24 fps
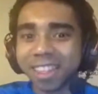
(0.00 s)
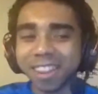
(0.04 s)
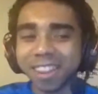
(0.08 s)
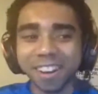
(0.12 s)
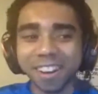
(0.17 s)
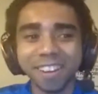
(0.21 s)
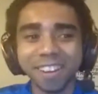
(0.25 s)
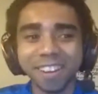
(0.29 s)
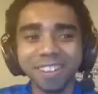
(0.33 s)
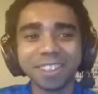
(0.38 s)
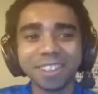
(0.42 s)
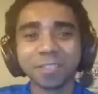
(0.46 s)

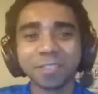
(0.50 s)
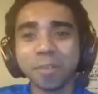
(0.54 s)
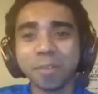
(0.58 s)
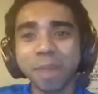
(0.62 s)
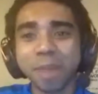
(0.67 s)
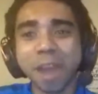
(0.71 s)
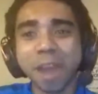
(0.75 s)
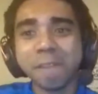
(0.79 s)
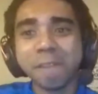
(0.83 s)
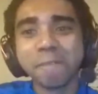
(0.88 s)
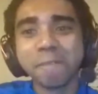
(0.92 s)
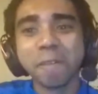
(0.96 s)
it's
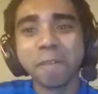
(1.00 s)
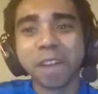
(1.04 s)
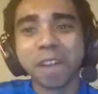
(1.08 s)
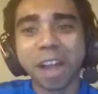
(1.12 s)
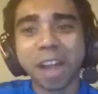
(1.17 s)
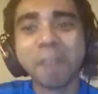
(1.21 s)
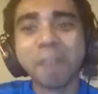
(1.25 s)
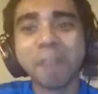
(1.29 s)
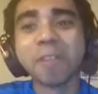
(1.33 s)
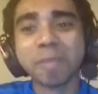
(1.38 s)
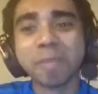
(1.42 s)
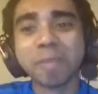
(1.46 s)
all paid for.
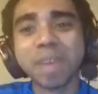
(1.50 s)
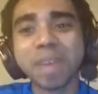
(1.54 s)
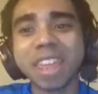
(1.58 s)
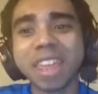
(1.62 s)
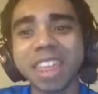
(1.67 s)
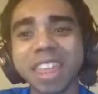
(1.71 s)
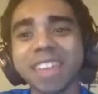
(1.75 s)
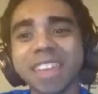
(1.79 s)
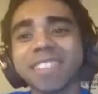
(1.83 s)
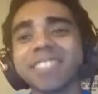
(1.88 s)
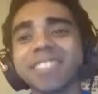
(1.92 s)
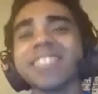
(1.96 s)
Like I want to
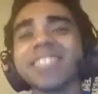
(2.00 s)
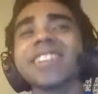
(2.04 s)
be there.